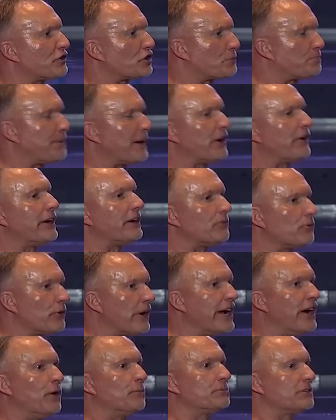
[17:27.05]
spirit
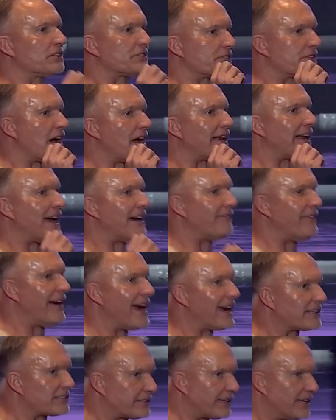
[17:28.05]
realm does not have
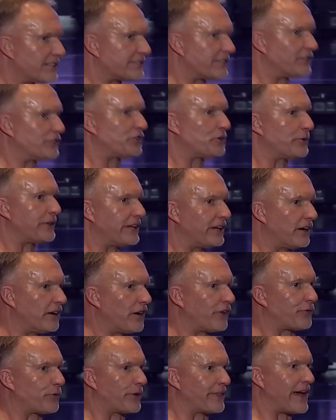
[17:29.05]
access into the
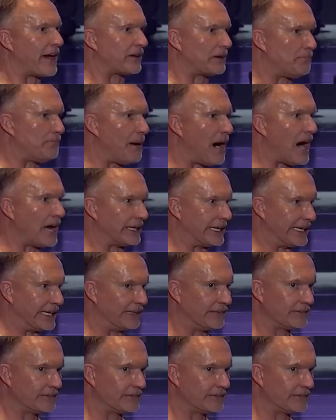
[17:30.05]
earth without a body.